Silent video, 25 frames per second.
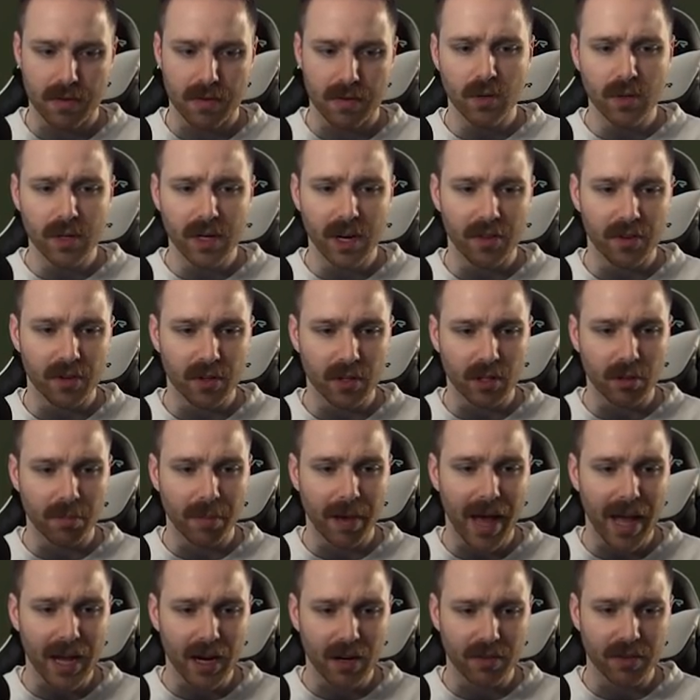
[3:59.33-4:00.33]
Oh, another little
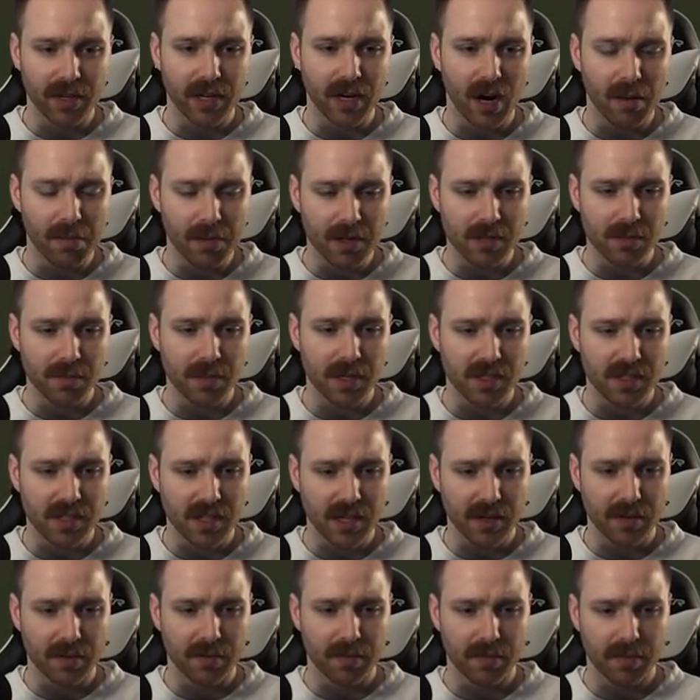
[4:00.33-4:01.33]
bag over here. I almost missed
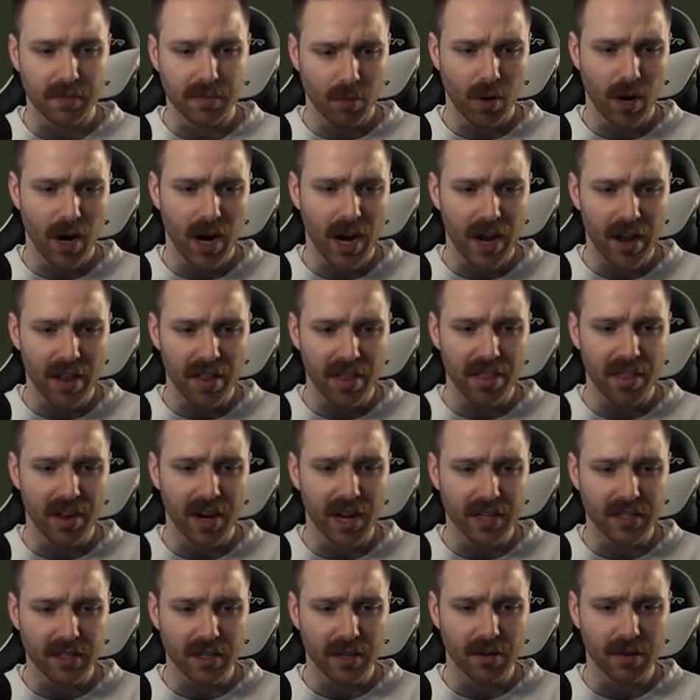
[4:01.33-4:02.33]
it. More health that
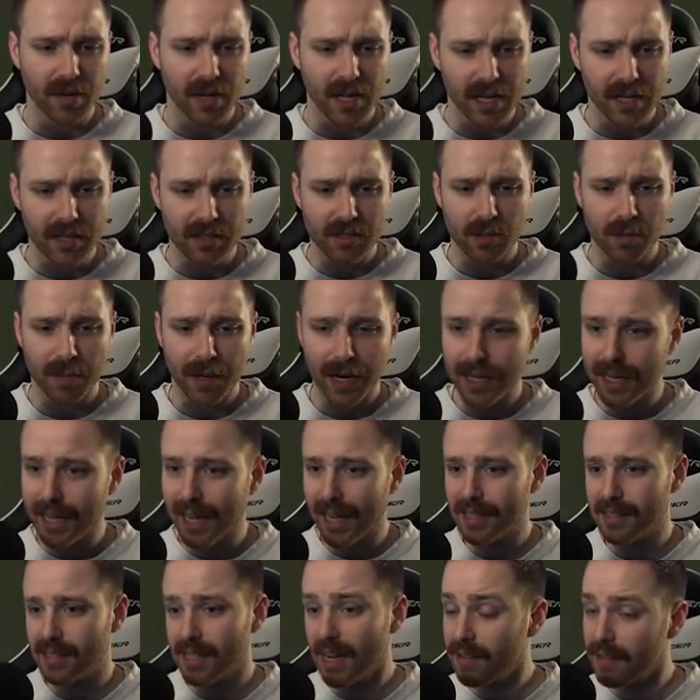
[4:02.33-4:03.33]
I don't need. It's too bad I
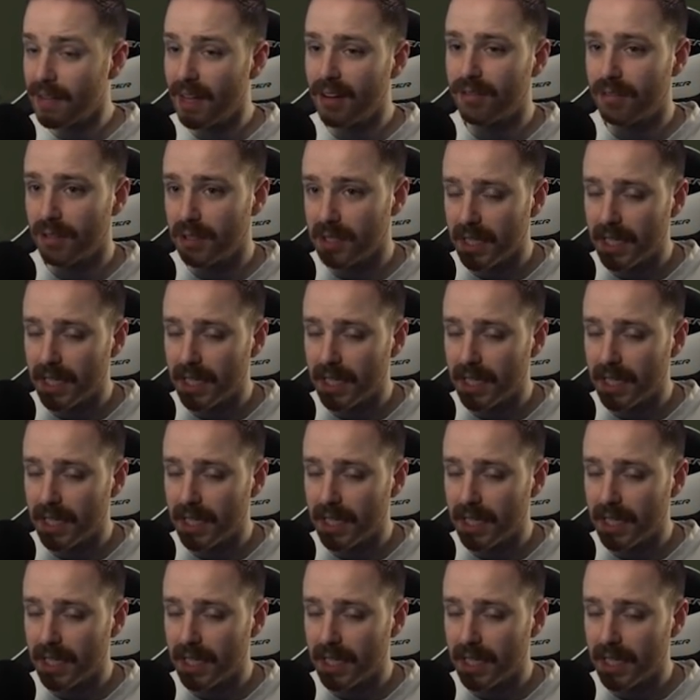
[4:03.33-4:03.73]
can't save that for